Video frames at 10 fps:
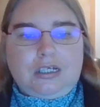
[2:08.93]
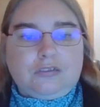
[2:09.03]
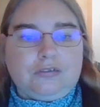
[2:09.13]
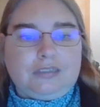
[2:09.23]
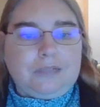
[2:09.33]

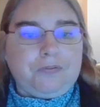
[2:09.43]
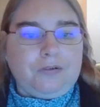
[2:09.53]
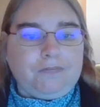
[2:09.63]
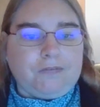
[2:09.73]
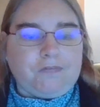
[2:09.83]
To see
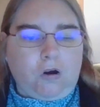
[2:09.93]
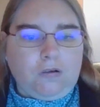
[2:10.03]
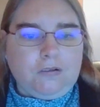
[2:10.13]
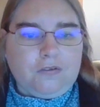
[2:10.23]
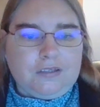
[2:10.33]
proof of
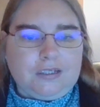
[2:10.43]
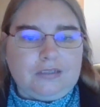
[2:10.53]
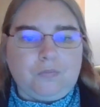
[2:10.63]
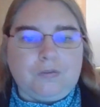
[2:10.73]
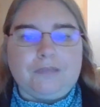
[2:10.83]
all of
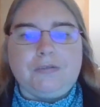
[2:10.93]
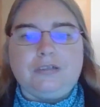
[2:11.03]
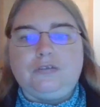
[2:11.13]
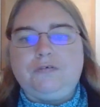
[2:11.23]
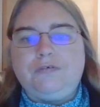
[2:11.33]
this with
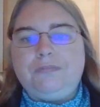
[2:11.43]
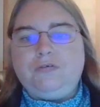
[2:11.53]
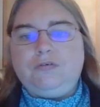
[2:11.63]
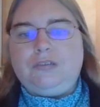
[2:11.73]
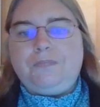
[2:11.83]
much
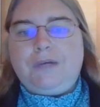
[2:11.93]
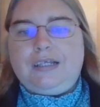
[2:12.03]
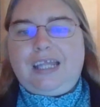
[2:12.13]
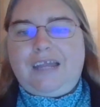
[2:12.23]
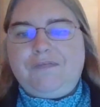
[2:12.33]
scripture to
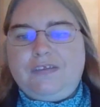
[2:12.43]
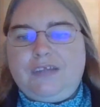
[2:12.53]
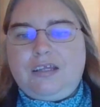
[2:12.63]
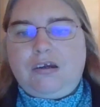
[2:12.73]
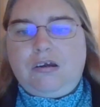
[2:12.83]
back
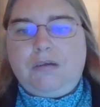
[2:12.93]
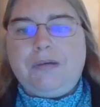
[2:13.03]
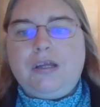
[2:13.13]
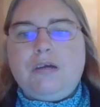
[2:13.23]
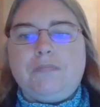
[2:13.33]
everything up,
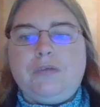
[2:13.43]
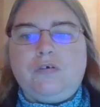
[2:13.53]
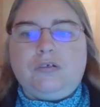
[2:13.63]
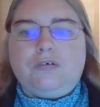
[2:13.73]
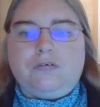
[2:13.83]

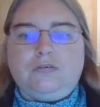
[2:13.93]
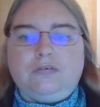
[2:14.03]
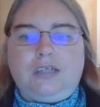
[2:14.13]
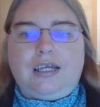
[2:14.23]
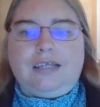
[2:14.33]
miracles
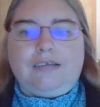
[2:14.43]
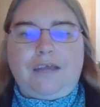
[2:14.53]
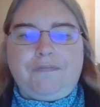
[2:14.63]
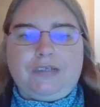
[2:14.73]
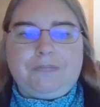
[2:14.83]
and
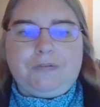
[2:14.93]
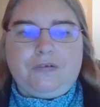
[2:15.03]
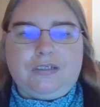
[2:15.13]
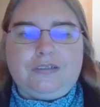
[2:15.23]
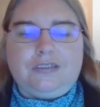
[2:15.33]
life
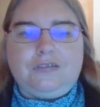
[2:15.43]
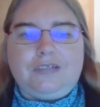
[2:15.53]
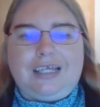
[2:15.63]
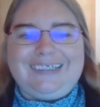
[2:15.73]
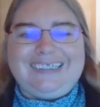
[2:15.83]
experiences
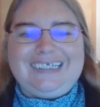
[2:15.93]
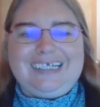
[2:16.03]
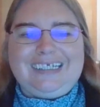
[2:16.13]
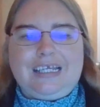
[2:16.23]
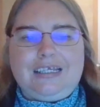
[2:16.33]
and
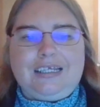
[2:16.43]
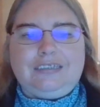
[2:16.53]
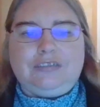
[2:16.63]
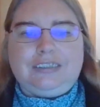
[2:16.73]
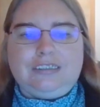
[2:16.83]
DNA
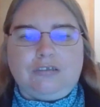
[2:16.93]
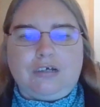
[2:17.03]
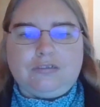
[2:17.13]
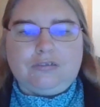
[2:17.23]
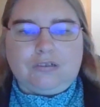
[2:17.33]
and
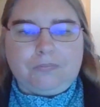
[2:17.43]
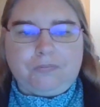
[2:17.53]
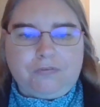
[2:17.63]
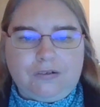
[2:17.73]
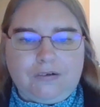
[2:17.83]
genealogical
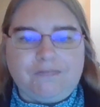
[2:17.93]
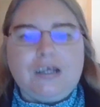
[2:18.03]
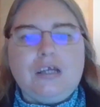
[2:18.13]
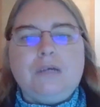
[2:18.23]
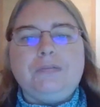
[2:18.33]
proof,
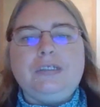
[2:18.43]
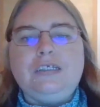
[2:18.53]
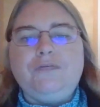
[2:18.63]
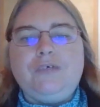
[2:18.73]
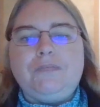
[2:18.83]

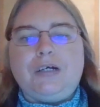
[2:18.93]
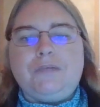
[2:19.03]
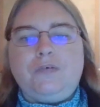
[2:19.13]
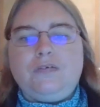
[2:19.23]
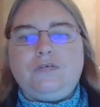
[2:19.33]
please read my
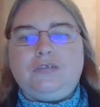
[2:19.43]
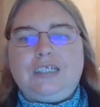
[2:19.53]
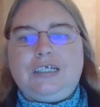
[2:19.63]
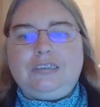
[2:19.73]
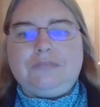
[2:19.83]
brother's
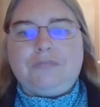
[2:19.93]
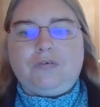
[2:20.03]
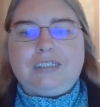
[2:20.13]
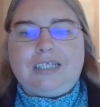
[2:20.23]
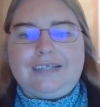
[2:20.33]

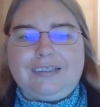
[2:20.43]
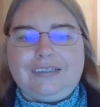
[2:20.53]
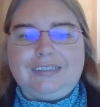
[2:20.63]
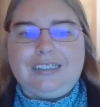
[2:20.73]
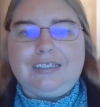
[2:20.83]
testimony at the
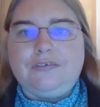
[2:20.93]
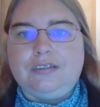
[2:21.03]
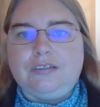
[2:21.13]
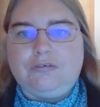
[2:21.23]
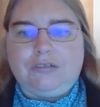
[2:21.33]
link in the
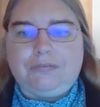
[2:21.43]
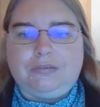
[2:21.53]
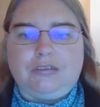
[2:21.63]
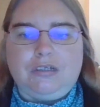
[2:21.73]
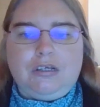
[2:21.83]

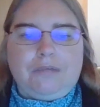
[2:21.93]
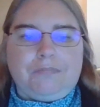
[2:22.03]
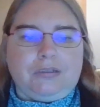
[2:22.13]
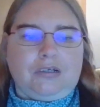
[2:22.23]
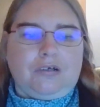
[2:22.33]
description
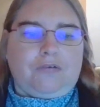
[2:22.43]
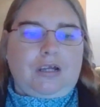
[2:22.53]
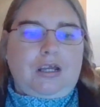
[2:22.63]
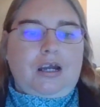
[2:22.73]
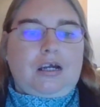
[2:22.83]
below.
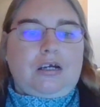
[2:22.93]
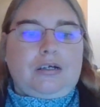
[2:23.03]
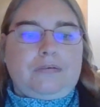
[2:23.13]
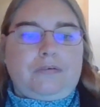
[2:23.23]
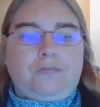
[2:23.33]

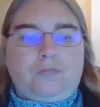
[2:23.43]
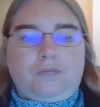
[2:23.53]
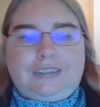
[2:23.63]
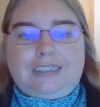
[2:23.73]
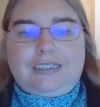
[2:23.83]
Uh,
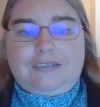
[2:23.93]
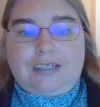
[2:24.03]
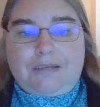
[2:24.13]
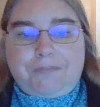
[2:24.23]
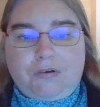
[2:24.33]
we did
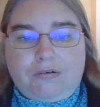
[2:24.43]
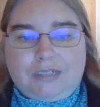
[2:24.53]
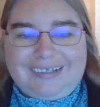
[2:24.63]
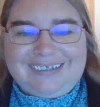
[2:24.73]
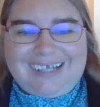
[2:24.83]
send Putin
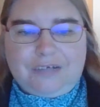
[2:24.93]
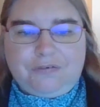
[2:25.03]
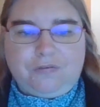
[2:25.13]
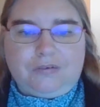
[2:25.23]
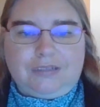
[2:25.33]
a
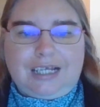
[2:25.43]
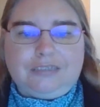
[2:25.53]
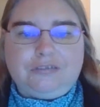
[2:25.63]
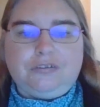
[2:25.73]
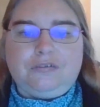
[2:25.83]
letter
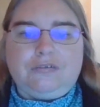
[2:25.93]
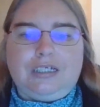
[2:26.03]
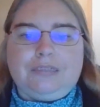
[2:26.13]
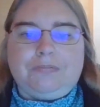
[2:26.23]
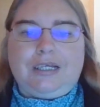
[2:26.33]
last year
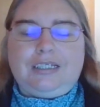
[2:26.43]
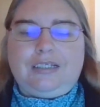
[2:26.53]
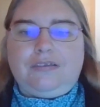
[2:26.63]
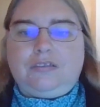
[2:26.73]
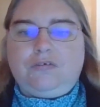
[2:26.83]

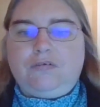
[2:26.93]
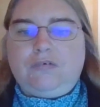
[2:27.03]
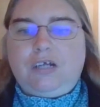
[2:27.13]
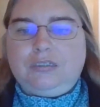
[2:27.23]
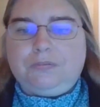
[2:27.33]
explaining the true
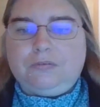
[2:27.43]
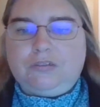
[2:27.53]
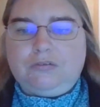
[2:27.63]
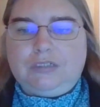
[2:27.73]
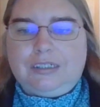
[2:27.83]
gospel
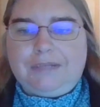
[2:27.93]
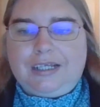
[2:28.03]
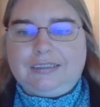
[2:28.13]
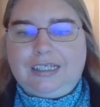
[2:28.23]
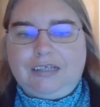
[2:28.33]
to him
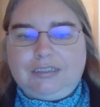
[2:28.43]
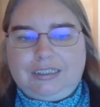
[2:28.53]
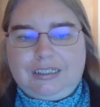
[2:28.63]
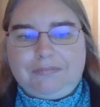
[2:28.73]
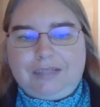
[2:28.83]
and
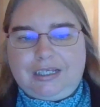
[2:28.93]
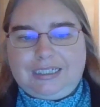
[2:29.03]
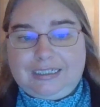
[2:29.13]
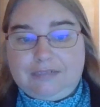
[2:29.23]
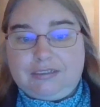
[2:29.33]
telling him that
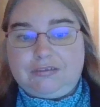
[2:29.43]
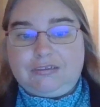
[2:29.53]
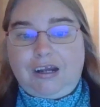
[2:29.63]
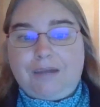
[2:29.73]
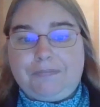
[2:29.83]
he needs to
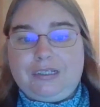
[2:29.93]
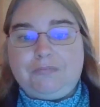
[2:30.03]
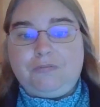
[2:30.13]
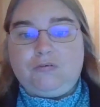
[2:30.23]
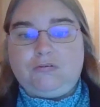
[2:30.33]
stop his
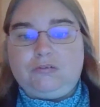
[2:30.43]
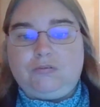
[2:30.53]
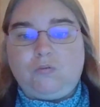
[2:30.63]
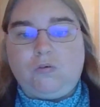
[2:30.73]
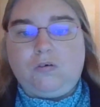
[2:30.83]
murderous
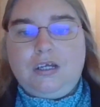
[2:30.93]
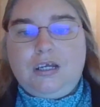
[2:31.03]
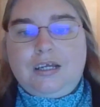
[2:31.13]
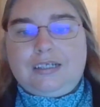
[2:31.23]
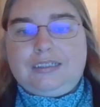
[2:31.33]
war
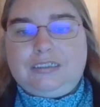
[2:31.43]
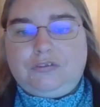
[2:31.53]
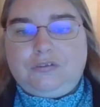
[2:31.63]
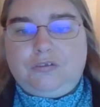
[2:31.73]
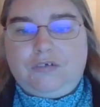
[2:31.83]

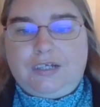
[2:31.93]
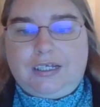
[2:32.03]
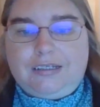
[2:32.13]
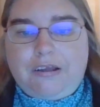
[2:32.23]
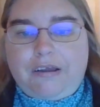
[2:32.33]
against
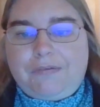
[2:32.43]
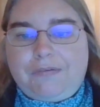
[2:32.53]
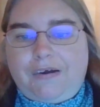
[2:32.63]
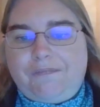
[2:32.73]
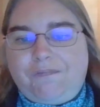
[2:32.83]
Ukraine,
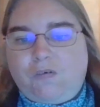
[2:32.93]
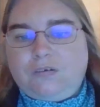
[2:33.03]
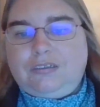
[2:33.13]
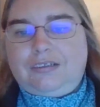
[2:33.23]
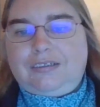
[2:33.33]
but
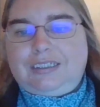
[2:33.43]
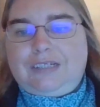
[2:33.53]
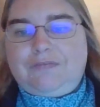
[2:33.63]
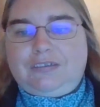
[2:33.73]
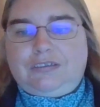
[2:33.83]
unfortunately
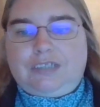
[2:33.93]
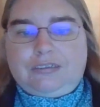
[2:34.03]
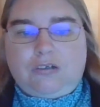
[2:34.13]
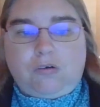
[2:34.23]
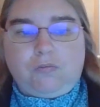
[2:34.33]
he
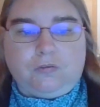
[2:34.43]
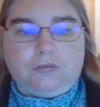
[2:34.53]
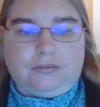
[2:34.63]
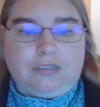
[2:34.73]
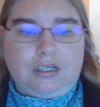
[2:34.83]
rejected our
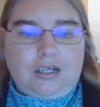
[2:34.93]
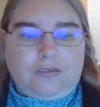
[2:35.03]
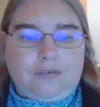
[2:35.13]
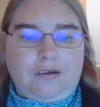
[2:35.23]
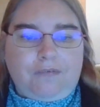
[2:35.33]
words.
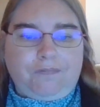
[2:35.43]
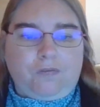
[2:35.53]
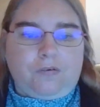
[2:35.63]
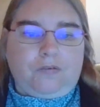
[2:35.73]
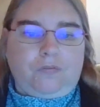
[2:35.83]

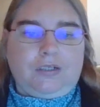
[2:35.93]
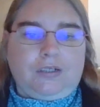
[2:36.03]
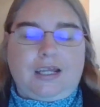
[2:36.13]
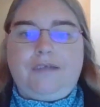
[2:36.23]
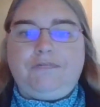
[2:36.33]
Therefore, we
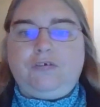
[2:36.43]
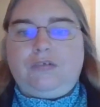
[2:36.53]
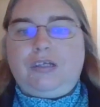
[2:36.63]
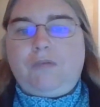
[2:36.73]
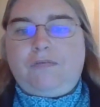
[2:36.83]
have
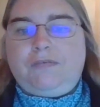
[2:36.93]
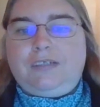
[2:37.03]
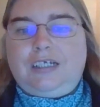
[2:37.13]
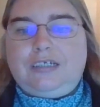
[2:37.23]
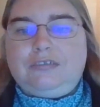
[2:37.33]
turned him over to
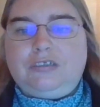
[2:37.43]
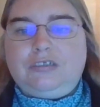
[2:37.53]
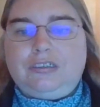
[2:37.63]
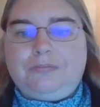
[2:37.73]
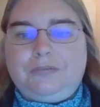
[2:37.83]
God's
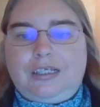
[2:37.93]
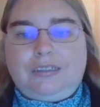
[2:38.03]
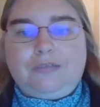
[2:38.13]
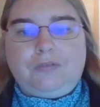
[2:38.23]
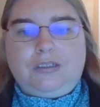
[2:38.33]
judgment,
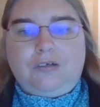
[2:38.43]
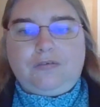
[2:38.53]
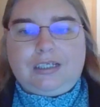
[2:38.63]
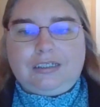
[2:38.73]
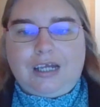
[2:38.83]
and we know
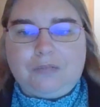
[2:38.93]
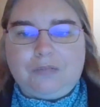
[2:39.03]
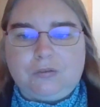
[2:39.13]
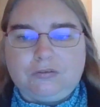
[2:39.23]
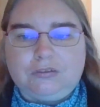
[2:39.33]
that God
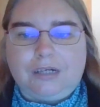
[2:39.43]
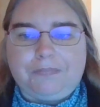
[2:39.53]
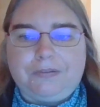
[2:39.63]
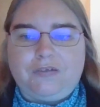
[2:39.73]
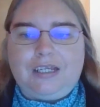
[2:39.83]
will stop
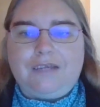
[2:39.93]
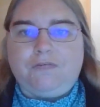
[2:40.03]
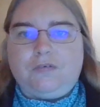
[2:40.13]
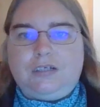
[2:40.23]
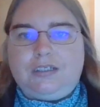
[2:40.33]
his
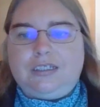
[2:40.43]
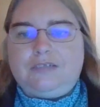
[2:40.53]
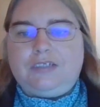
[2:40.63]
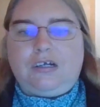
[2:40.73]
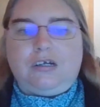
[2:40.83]
evil in his
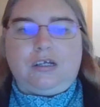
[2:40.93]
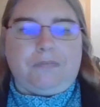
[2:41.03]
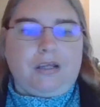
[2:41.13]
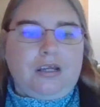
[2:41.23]
time.